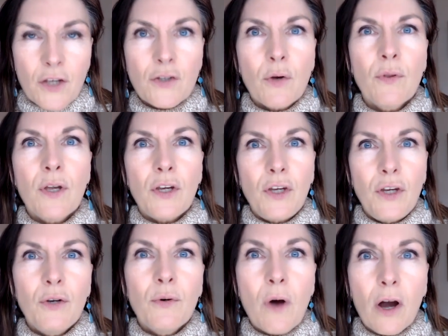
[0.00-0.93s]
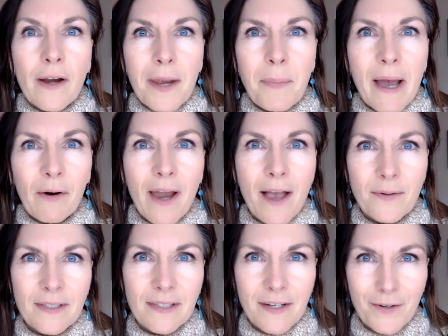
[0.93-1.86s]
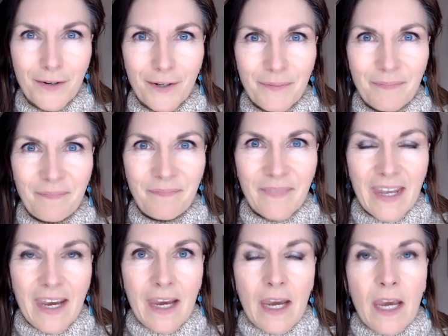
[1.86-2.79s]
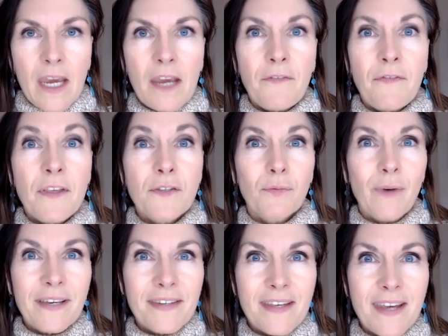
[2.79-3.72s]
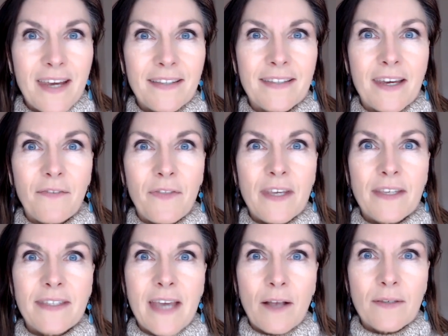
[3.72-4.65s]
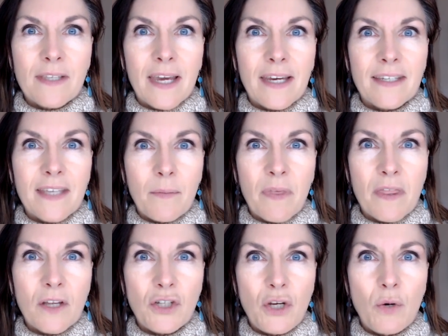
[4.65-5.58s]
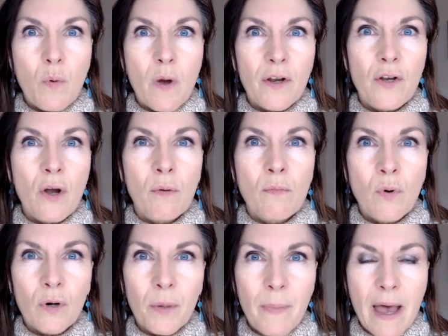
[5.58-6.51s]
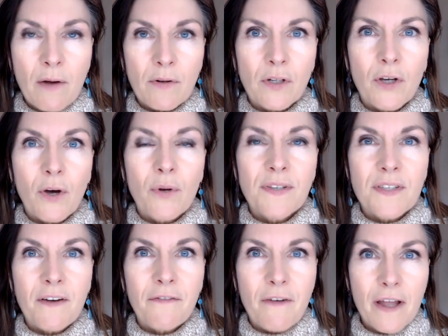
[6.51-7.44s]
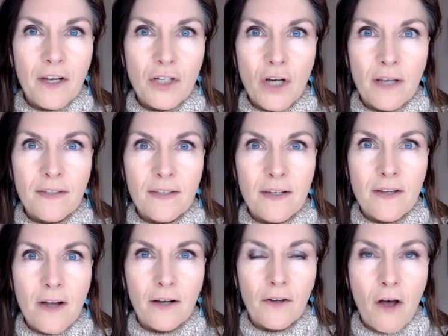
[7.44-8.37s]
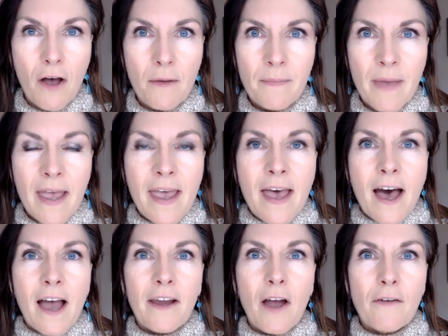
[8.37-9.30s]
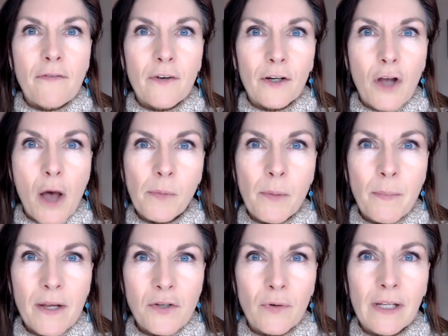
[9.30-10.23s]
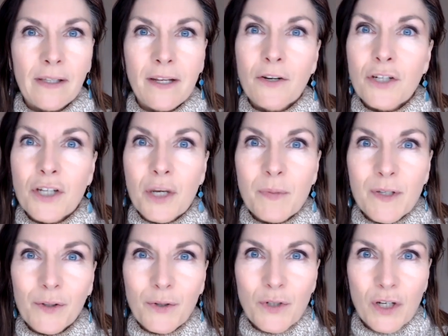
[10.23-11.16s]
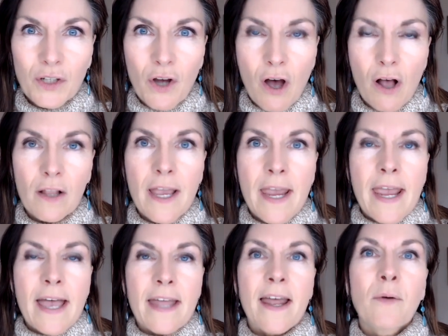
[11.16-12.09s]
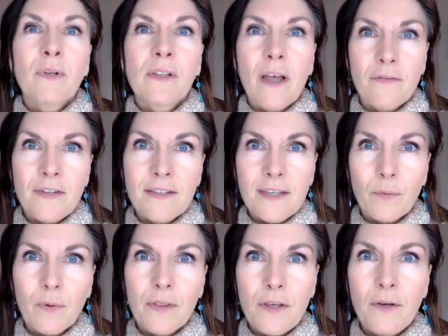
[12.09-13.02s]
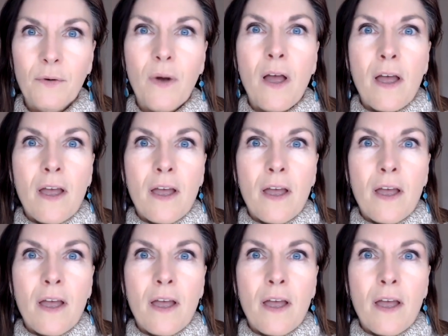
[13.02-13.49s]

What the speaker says: so that you are a powerhouse leader. If this resonates, if this sounds like something that you want to know more about, go to stephanajohnson.com. I offer a complimentary leadership solution call, and I would love to sit with you